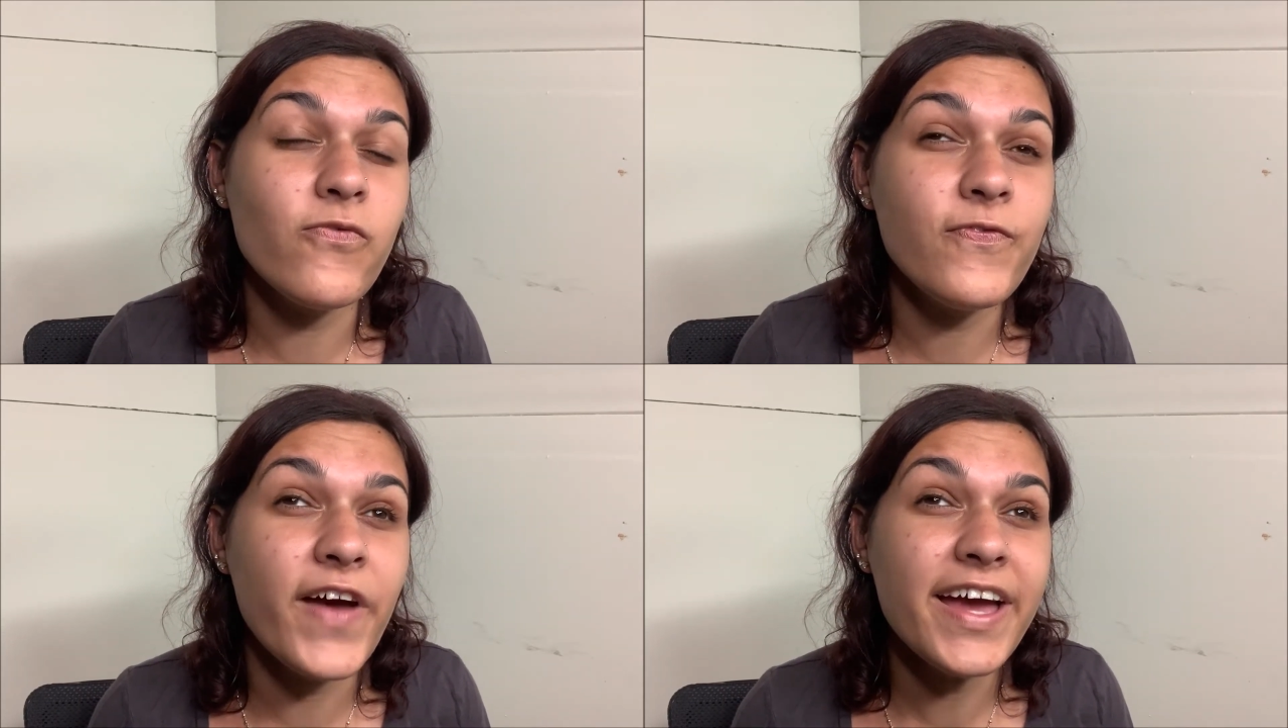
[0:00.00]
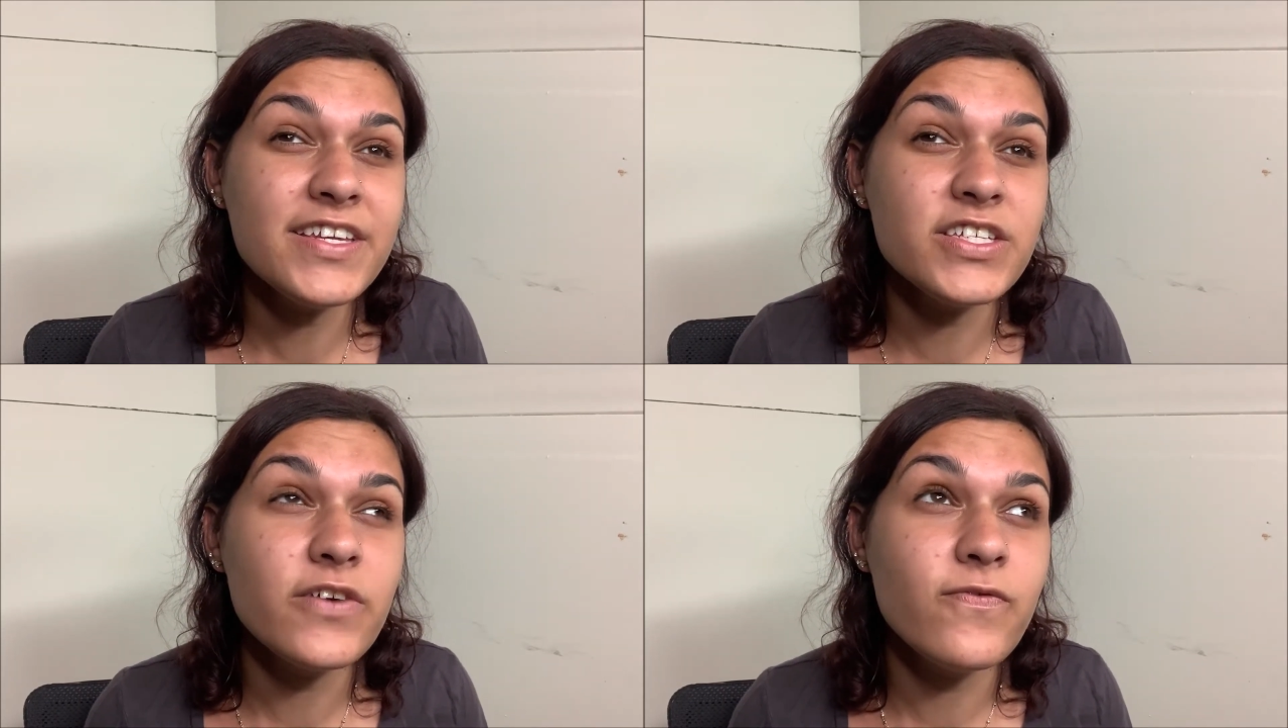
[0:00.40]

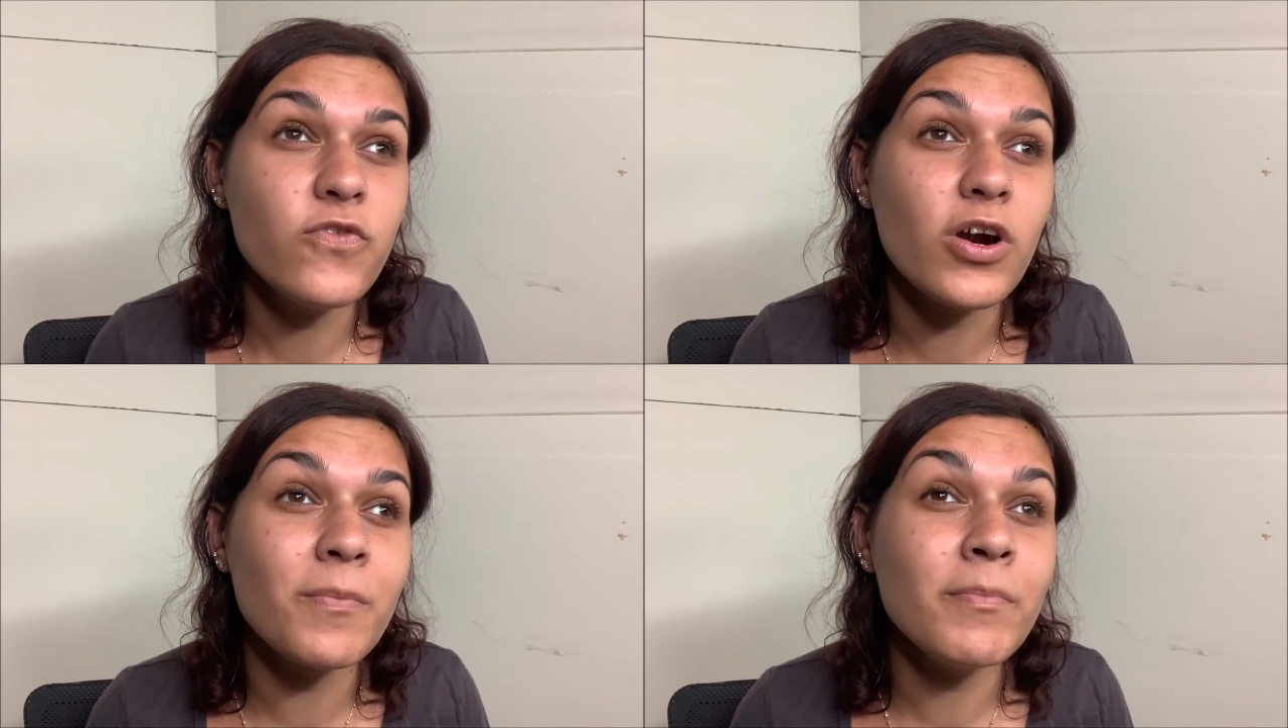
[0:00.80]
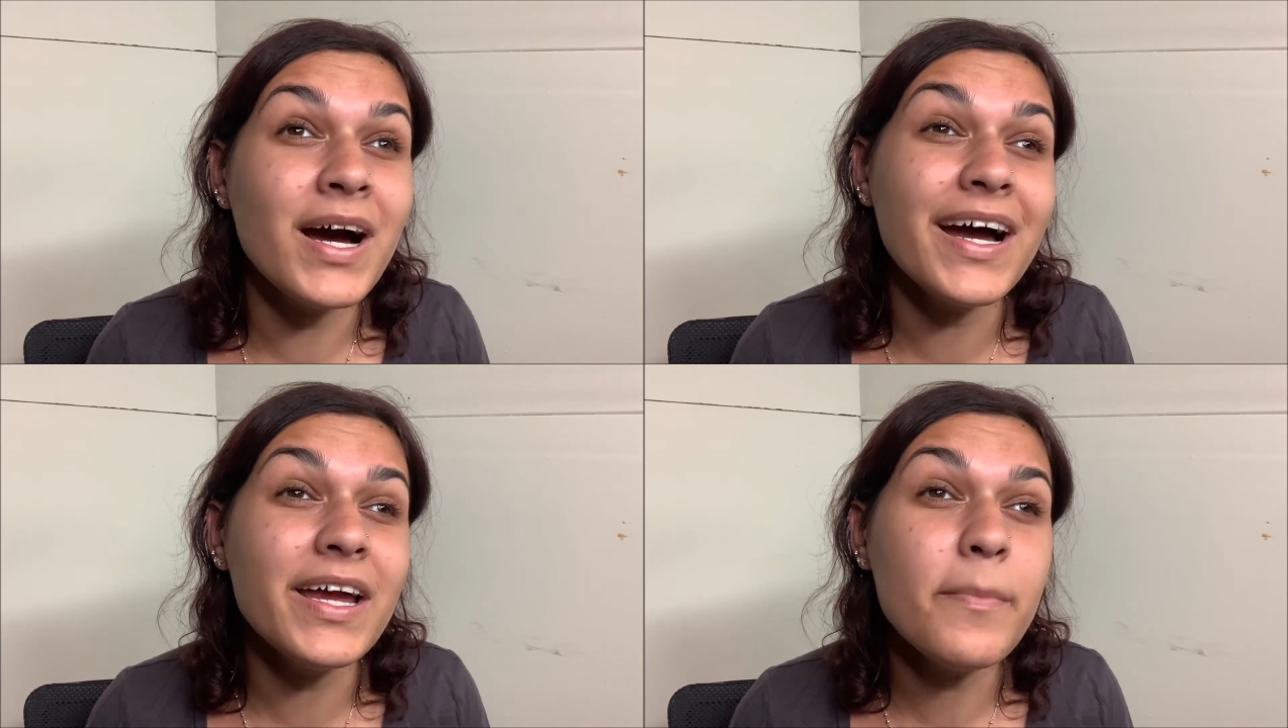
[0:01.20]
vet for
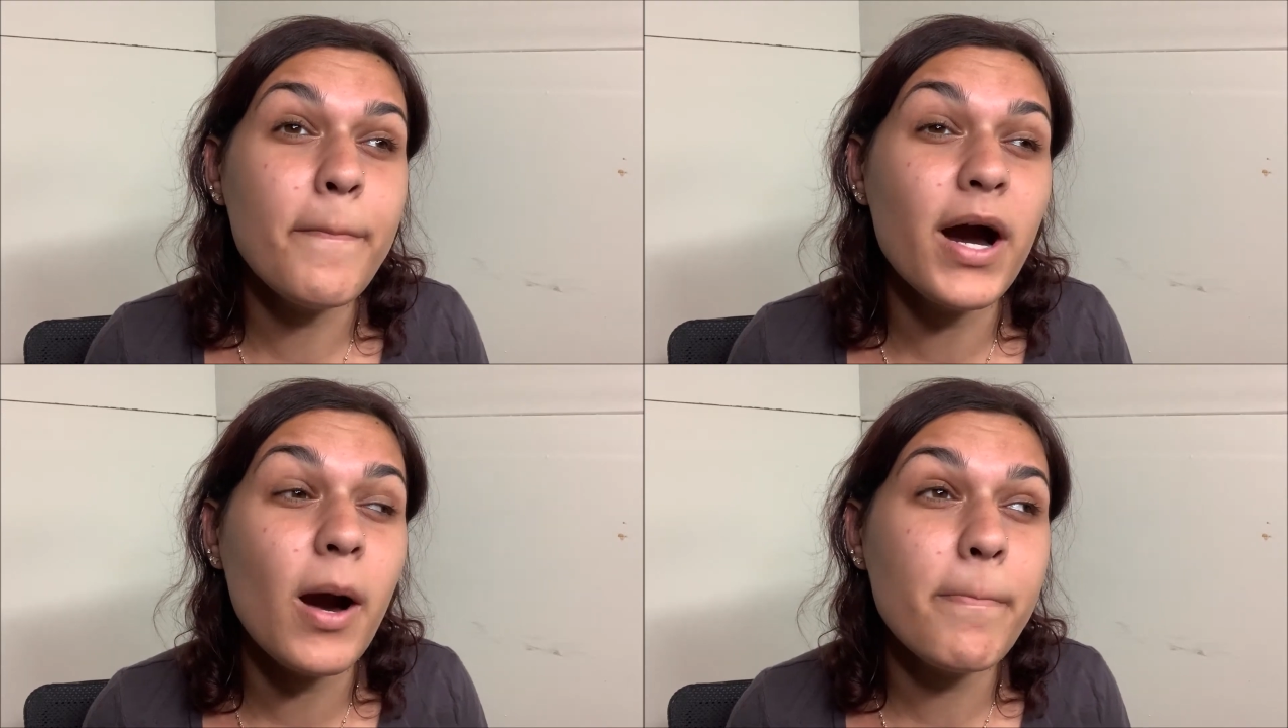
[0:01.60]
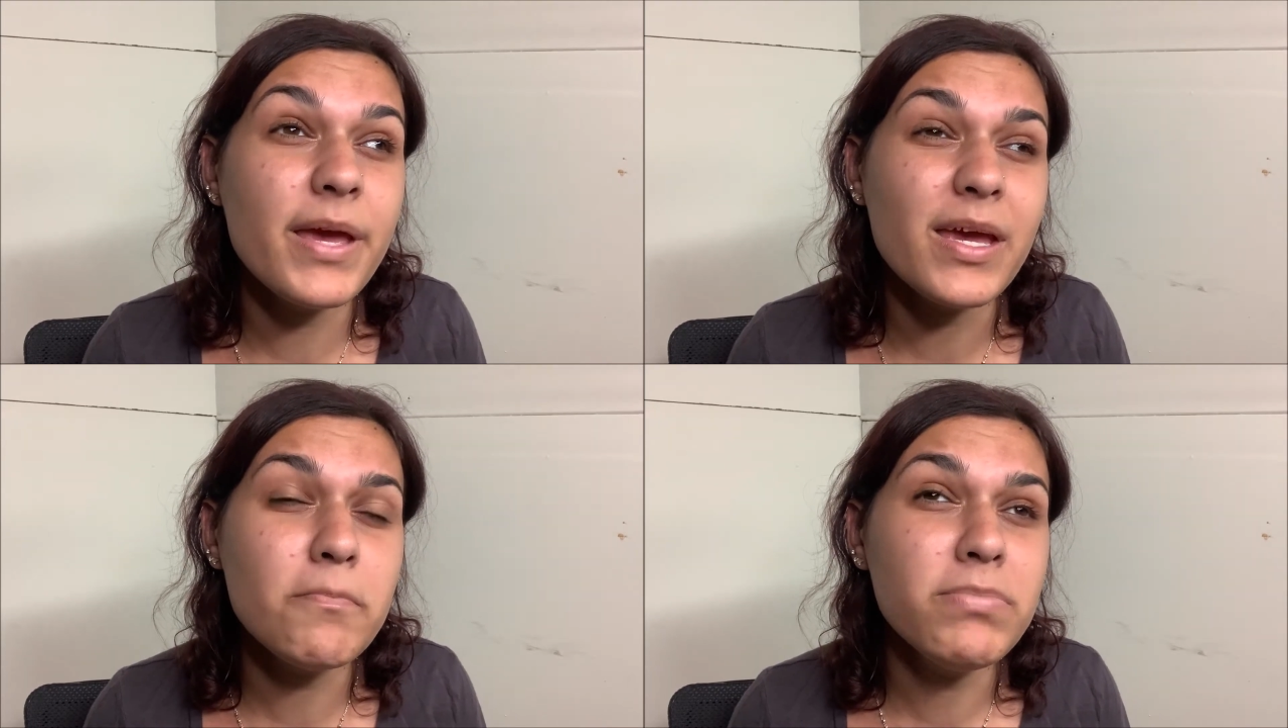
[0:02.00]
my
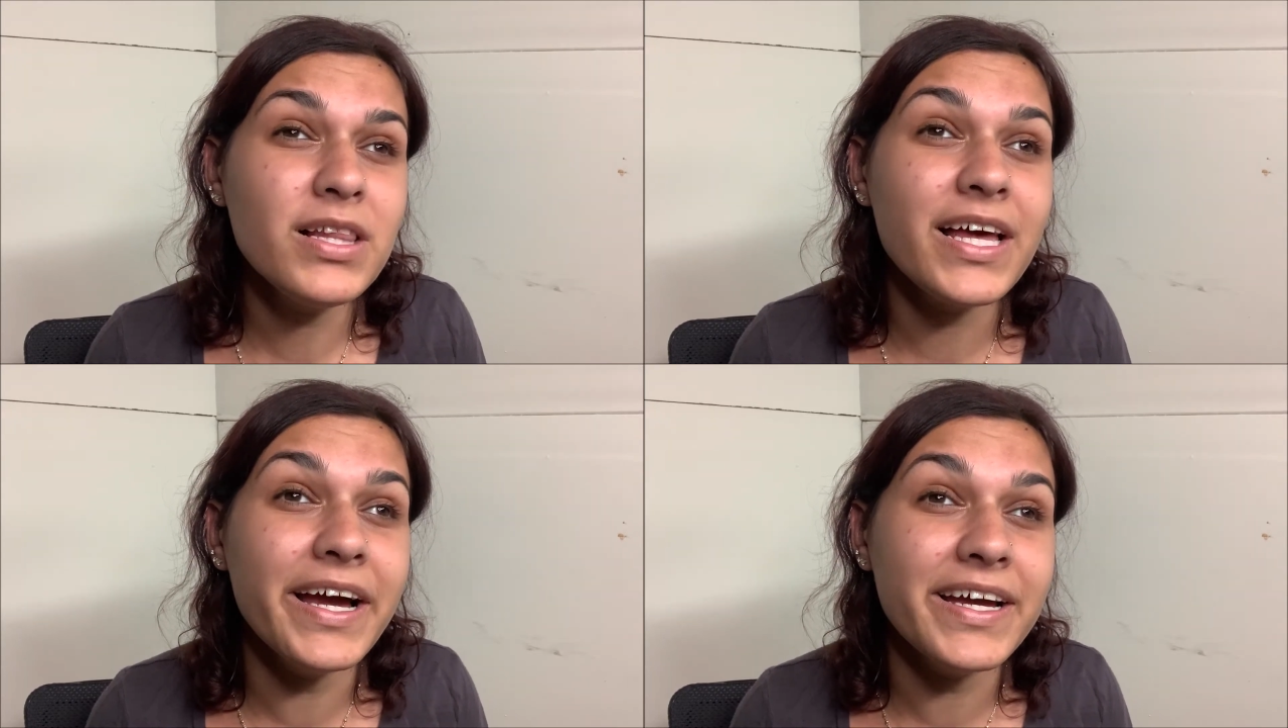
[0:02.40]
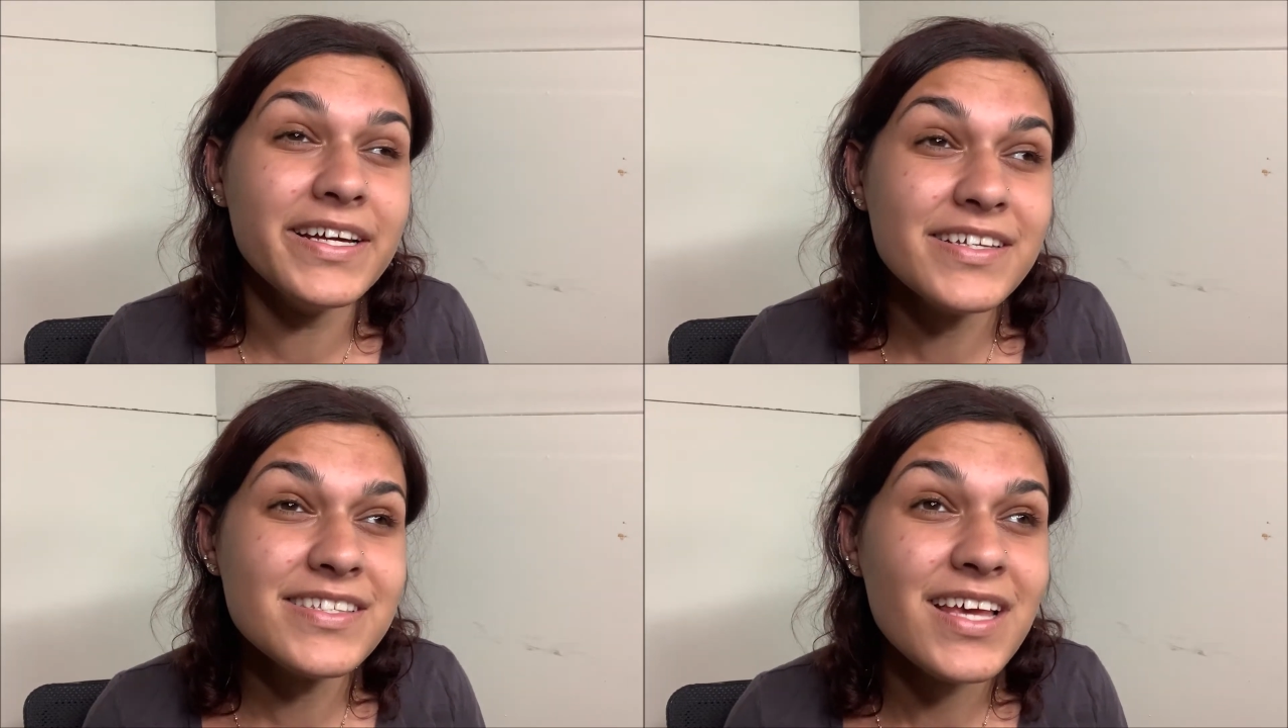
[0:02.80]
puppy
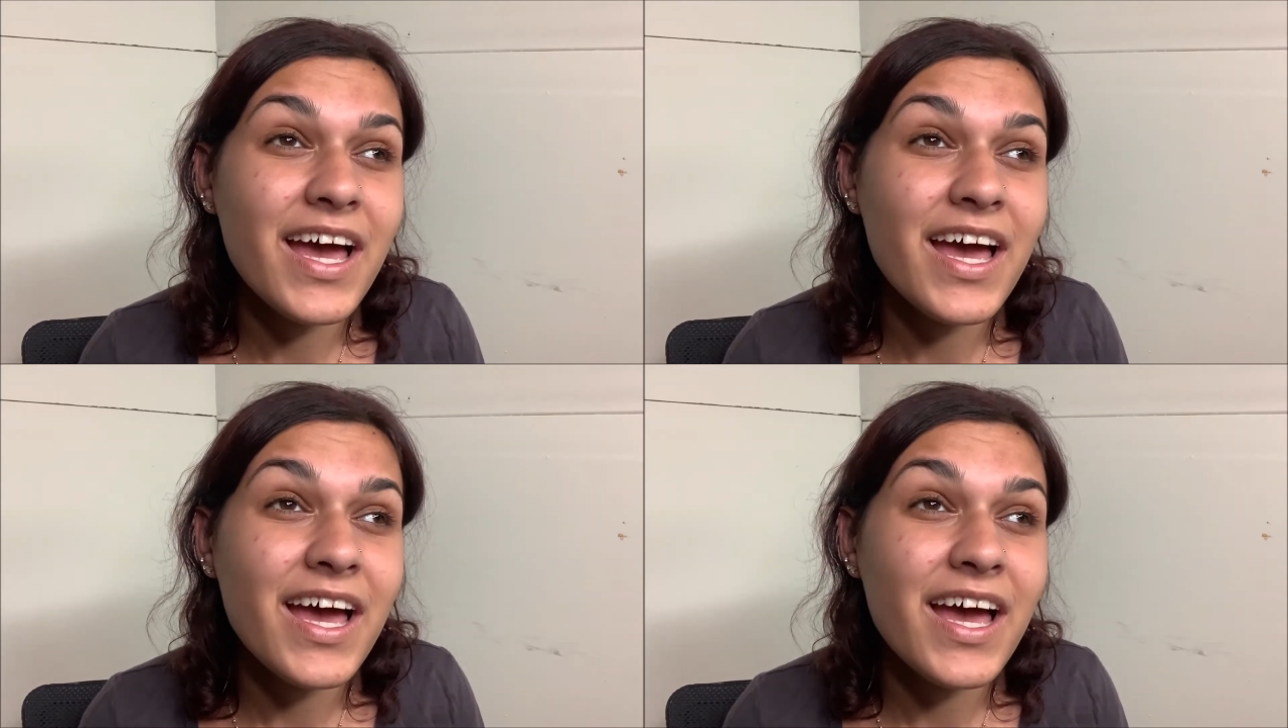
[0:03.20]
Blaze,